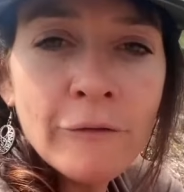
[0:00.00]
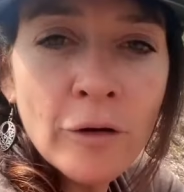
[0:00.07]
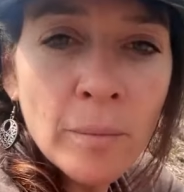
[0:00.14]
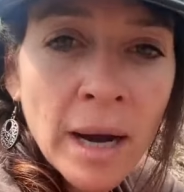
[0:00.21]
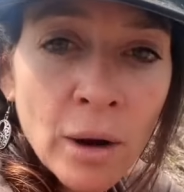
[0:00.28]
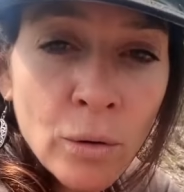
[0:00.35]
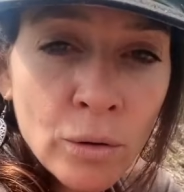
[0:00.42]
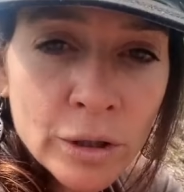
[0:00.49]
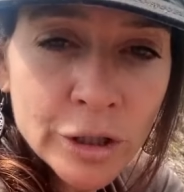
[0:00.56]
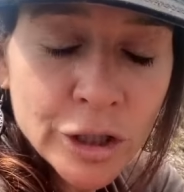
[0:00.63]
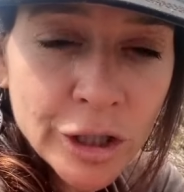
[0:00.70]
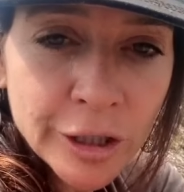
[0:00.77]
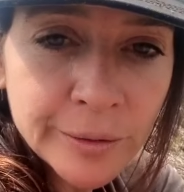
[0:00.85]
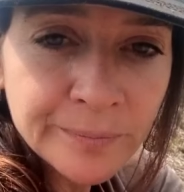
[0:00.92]
for my
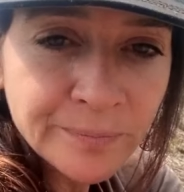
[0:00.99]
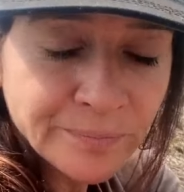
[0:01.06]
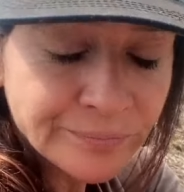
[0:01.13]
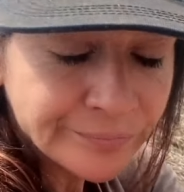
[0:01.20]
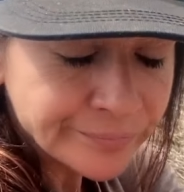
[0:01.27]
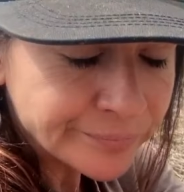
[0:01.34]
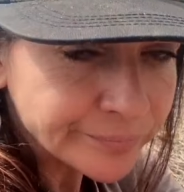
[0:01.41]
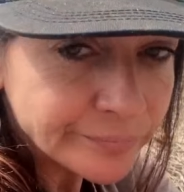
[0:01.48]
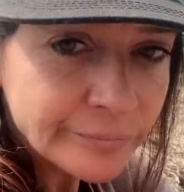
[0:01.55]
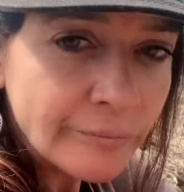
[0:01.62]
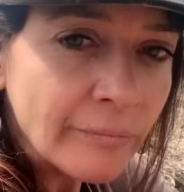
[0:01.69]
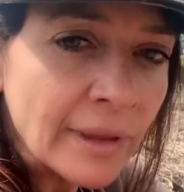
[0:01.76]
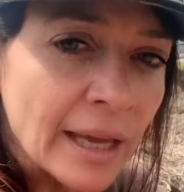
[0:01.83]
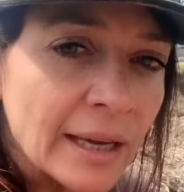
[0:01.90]
orchard.
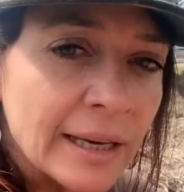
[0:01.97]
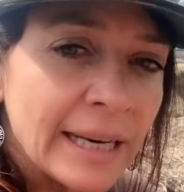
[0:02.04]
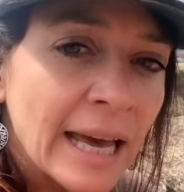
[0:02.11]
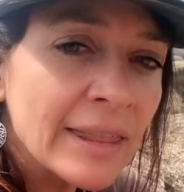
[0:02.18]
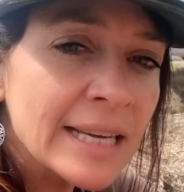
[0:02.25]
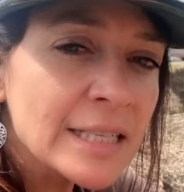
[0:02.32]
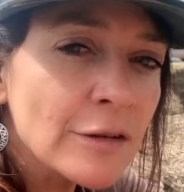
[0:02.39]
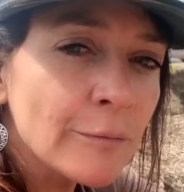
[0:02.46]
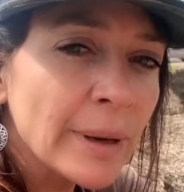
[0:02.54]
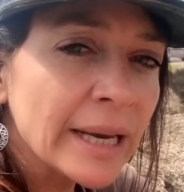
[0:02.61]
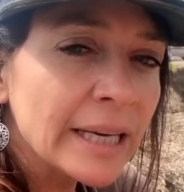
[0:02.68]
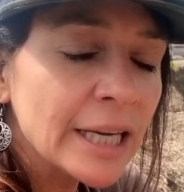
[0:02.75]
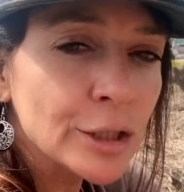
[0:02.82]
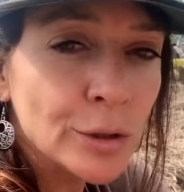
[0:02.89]
Now these have
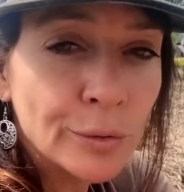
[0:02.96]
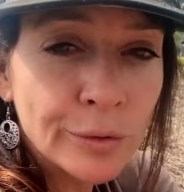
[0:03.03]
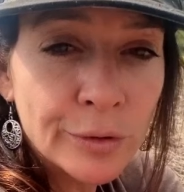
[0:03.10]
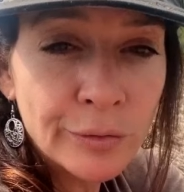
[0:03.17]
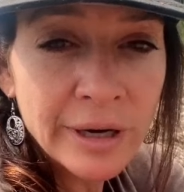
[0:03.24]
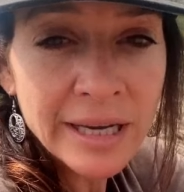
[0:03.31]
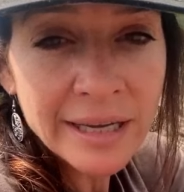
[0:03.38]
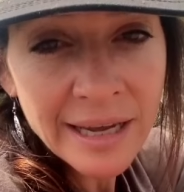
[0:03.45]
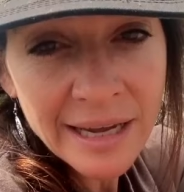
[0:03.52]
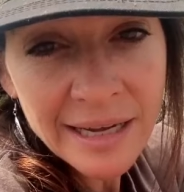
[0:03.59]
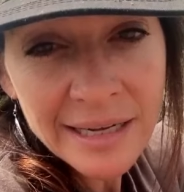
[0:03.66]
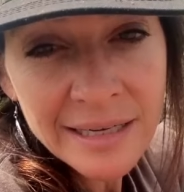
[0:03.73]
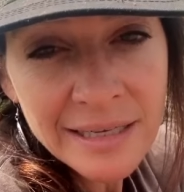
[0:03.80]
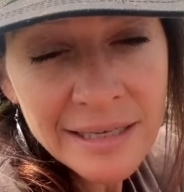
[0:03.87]
been here 2 or 3
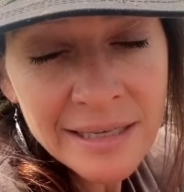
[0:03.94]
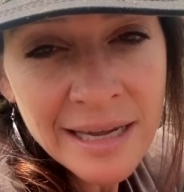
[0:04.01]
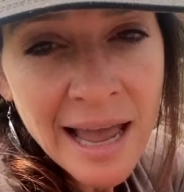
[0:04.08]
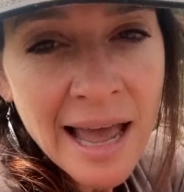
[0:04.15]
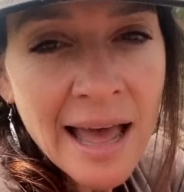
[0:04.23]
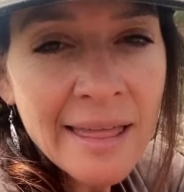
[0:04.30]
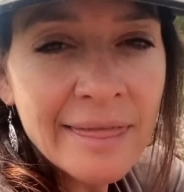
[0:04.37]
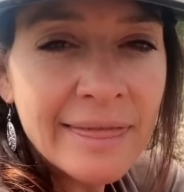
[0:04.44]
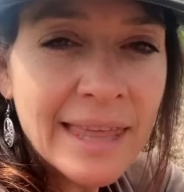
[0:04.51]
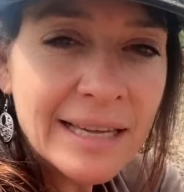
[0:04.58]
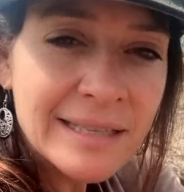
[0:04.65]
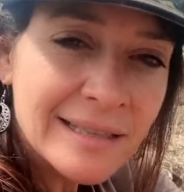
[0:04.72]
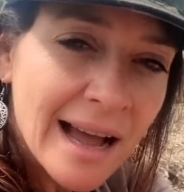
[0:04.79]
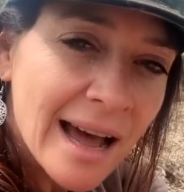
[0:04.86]
years. They're
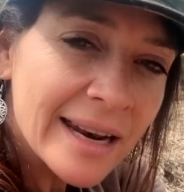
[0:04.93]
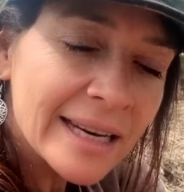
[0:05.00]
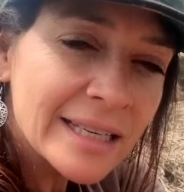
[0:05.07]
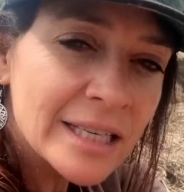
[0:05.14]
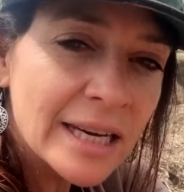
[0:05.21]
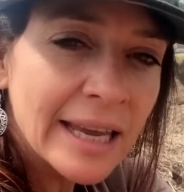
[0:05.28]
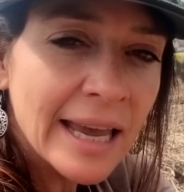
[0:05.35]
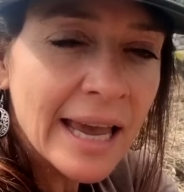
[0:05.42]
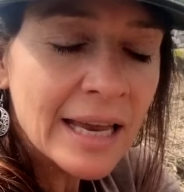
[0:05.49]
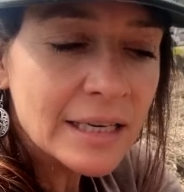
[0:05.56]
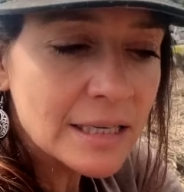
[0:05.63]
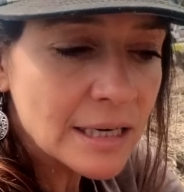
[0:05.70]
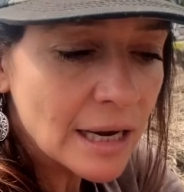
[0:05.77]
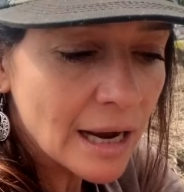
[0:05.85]
starting to
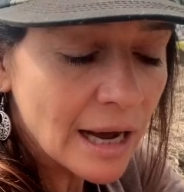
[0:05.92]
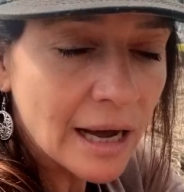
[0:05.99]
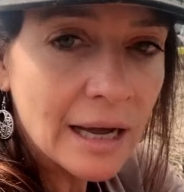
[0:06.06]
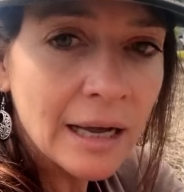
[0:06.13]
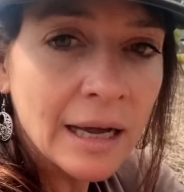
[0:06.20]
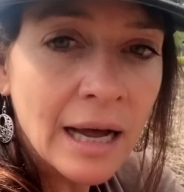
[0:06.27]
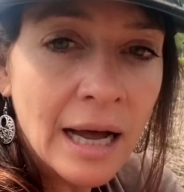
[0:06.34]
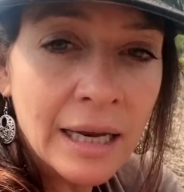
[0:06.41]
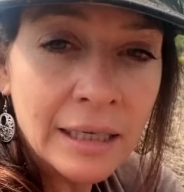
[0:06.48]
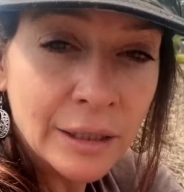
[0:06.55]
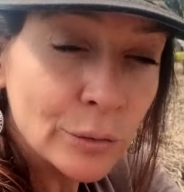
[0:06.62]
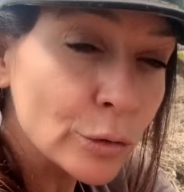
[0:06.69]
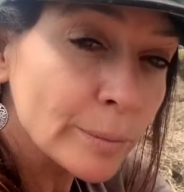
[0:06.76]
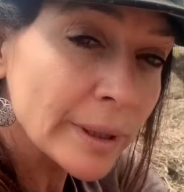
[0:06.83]
get a
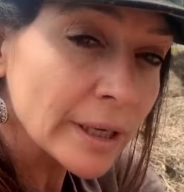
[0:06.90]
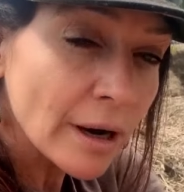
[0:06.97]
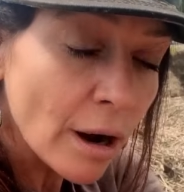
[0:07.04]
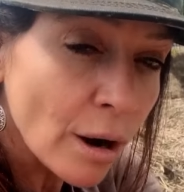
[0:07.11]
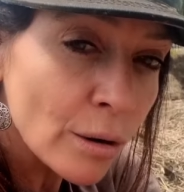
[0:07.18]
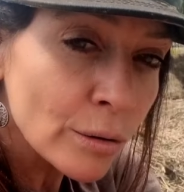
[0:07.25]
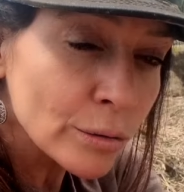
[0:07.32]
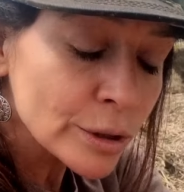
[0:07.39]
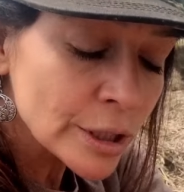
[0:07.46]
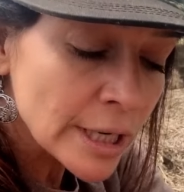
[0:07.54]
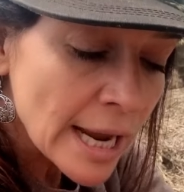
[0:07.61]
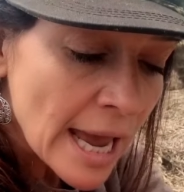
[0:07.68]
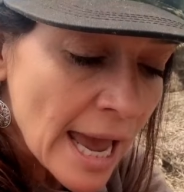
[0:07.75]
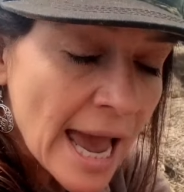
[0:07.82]
little bit old
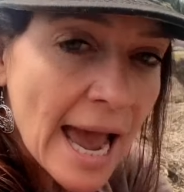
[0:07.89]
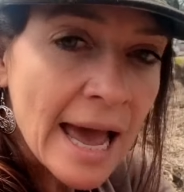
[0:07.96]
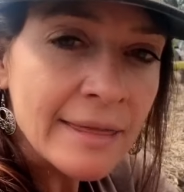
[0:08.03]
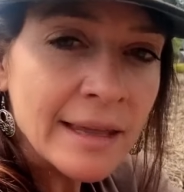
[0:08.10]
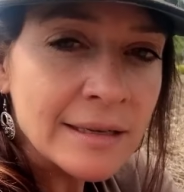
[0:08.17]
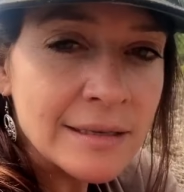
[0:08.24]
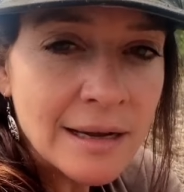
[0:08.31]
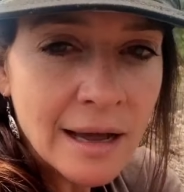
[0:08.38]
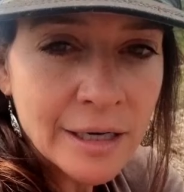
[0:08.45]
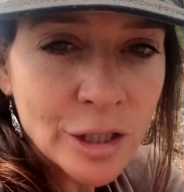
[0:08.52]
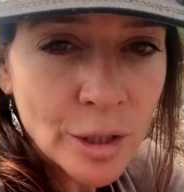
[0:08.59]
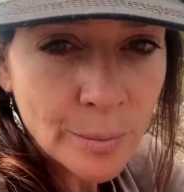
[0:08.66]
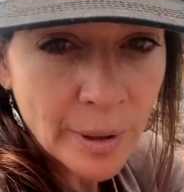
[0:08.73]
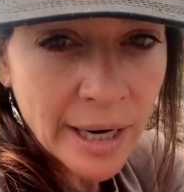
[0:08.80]
and they're starting
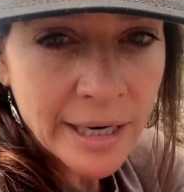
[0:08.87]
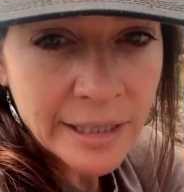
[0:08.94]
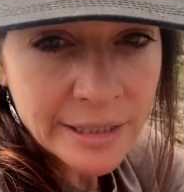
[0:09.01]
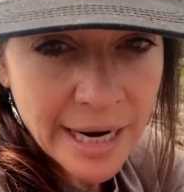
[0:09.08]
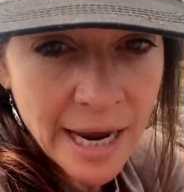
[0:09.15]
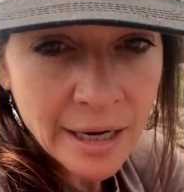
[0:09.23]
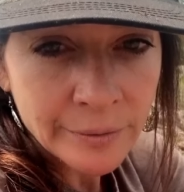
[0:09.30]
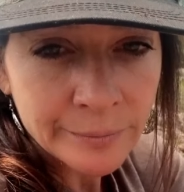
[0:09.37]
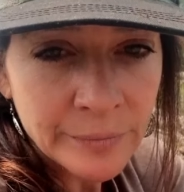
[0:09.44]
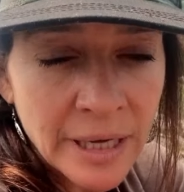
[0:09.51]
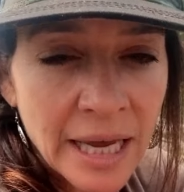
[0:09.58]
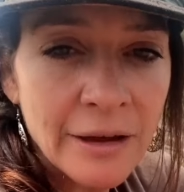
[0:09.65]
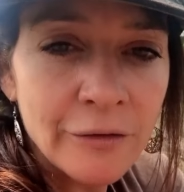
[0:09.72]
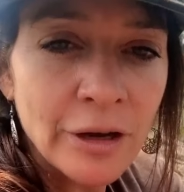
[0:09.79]
to break down.
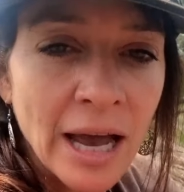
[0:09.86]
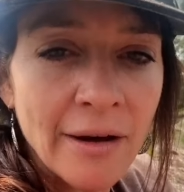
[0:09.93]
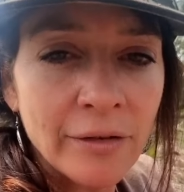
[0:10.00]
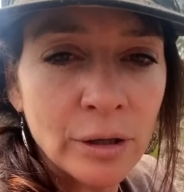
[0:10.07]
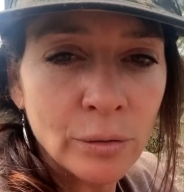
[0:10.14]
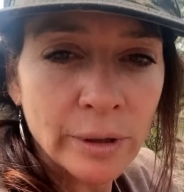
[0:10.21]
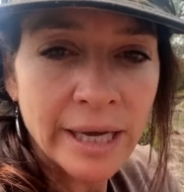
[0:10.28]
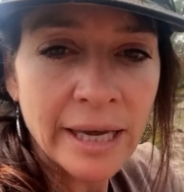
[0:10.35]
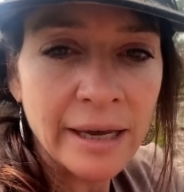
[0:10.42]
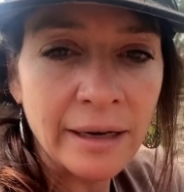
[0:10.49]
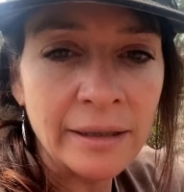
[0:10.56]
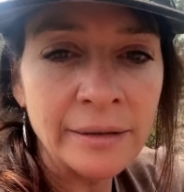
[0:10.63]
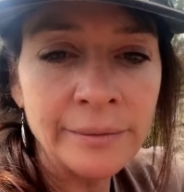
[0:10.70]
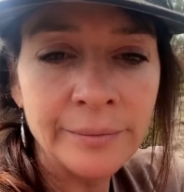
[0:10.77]
If you have a look
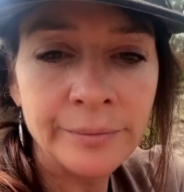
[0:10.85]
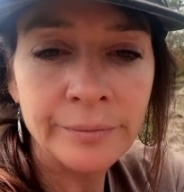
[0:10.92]
here,